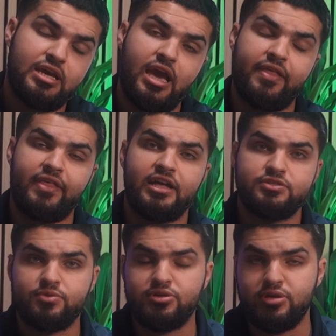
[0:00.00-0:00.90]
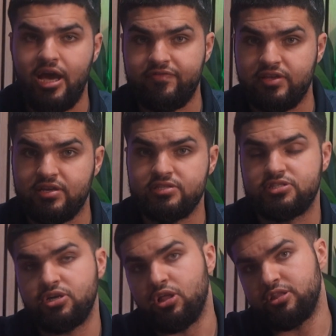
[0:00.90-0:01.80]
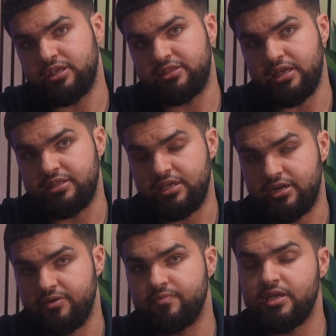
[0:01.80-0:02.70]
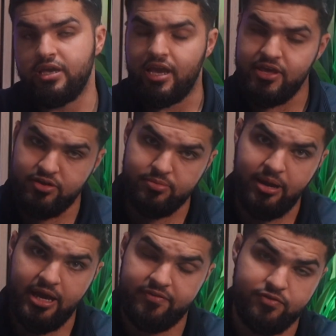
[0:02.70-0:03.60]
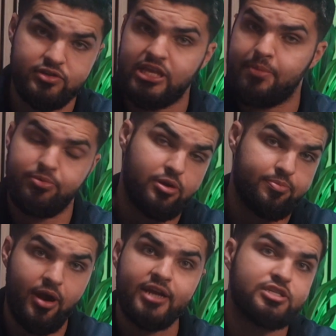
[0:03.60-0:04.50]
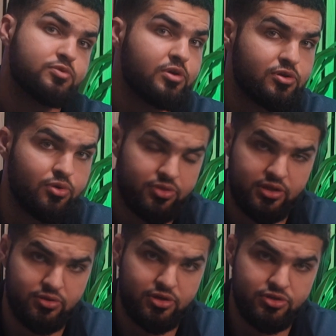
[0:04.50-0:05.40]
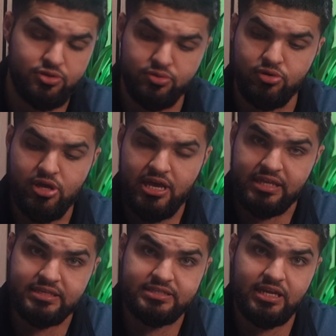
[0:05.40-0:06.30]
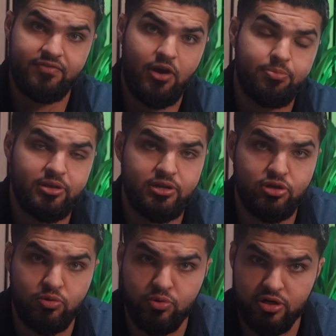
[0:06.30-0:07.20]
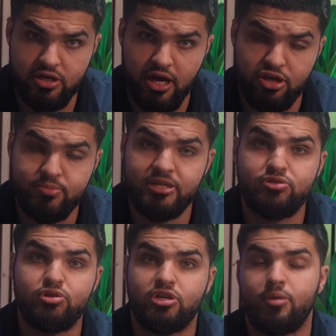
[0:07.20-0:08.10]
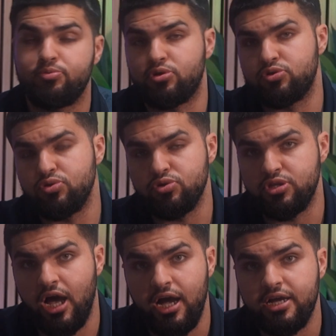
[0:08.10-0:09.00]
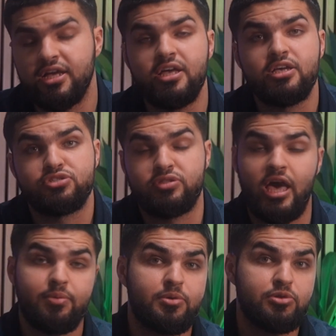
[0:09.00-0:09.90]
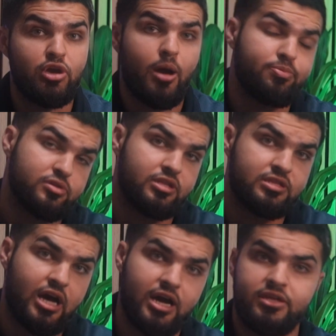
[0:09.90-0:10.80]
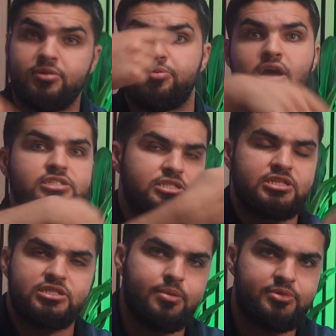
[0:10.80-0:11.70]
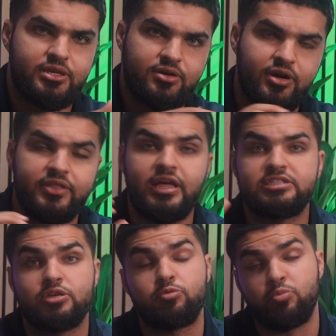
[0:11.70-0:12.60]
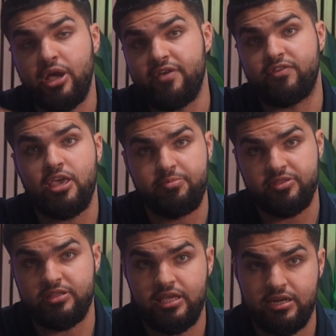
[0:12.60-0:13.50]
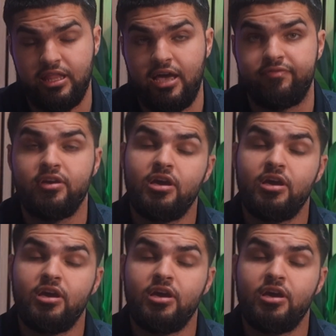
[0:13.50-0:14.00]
And that's where you have to consolidate that data, either by, for example, in a project, one cool thing you can do is instead of uploading a Word document, you can upload a Google Doc. So that way, when you upload the doc, the project gets updated, right? That's a way of keeping the data live.